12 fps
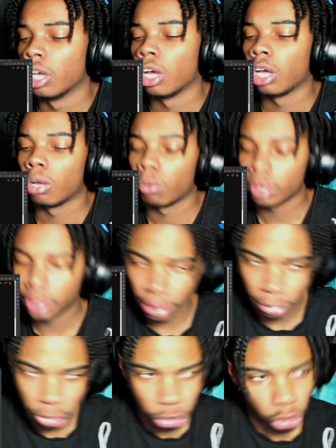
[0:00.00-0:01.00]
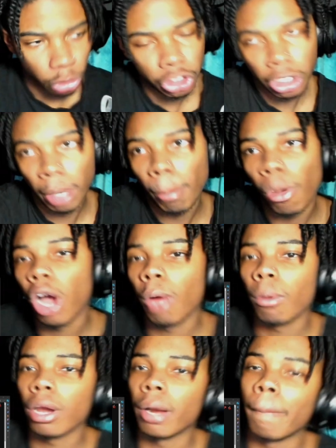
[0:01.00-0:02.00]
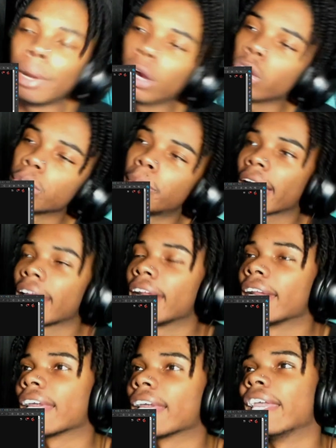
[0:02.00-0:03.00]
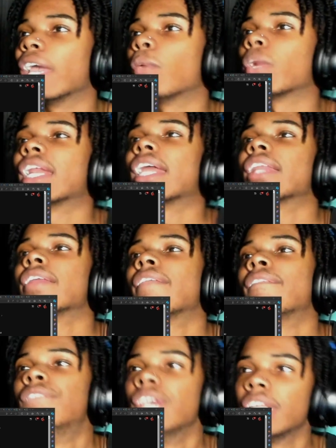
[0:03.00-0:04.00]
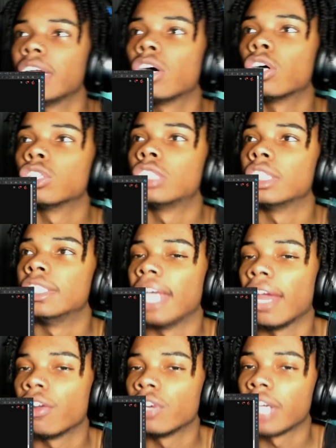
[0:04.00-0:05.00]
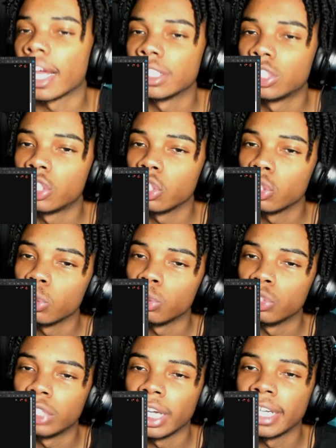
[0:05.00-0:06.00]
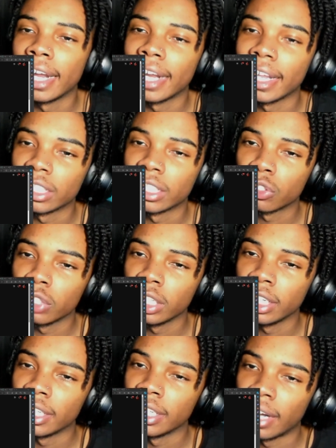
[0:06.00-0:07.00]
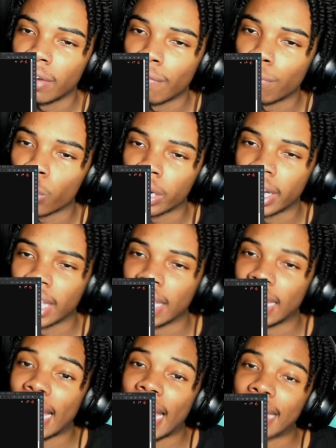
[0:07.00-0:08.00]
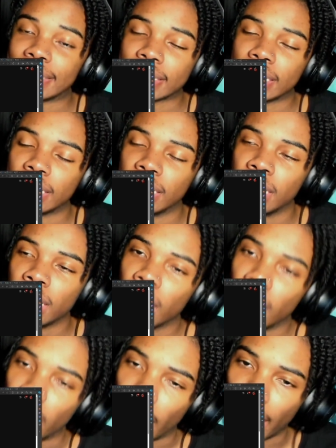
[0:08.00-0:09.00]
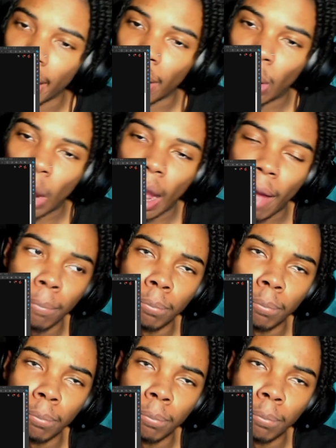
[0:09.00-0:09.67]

What's up, YouTube? It's your boy. What up, bros? Back at it again with another video. Today, reacted to jay.93, 904 in Alaska. I